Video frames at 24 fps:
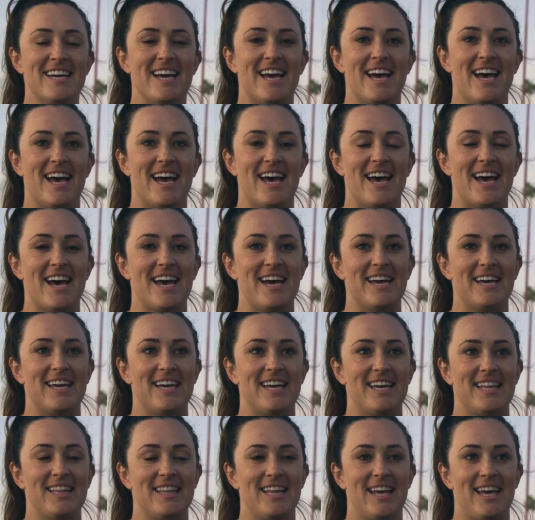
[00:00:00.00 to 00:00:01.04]

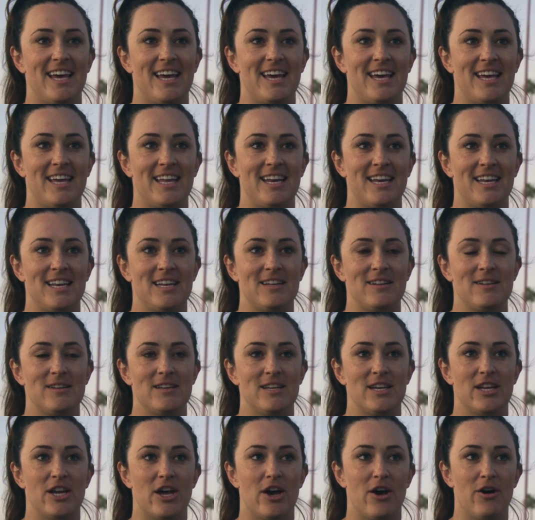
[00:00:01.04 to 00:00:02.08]
And then
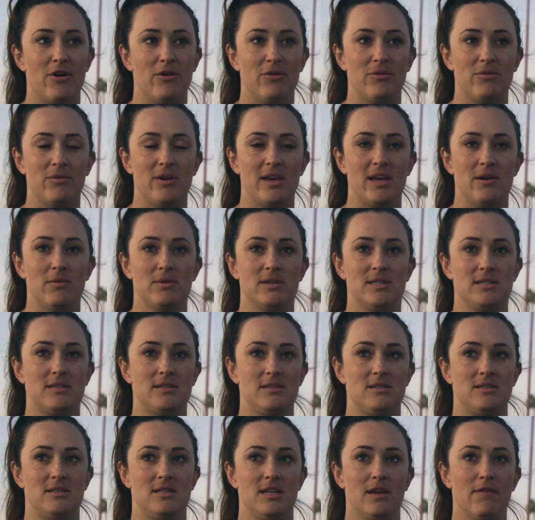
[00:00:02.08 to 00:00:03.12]
it
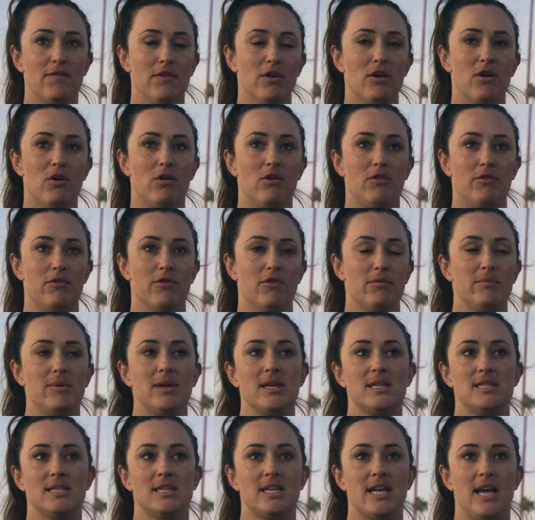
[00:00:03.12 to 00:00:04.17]
was difficult for
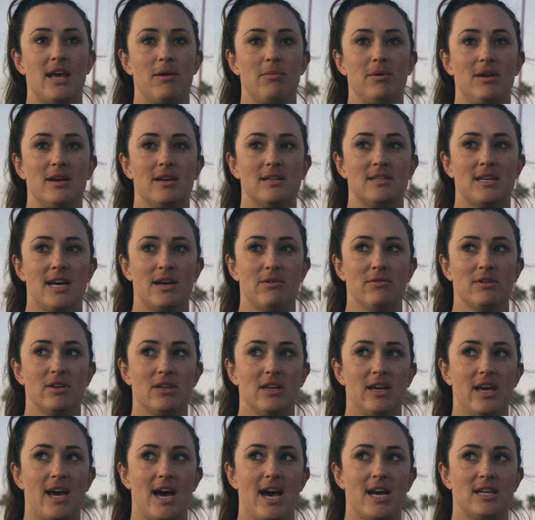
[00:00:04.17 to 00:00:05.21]
me today because I
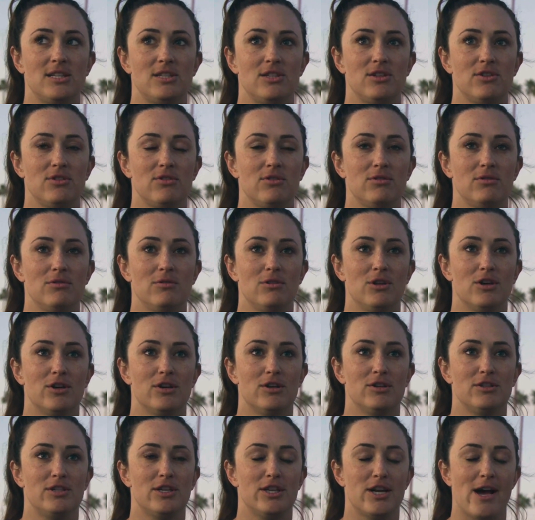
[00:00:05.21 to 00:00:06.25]
really had to
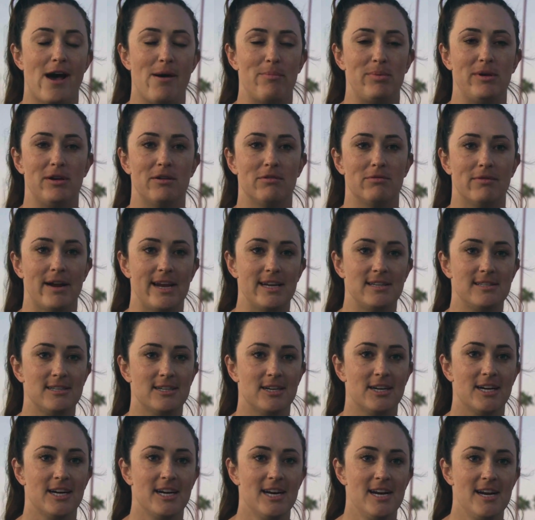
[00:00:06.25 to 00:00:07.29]
learn to not be a
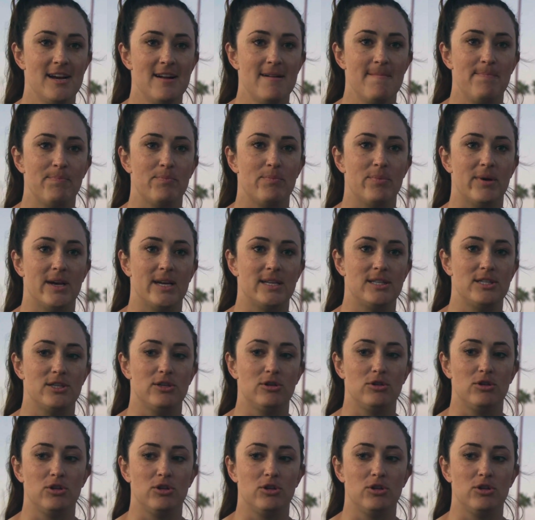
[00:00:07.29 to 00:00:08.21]
racer, but to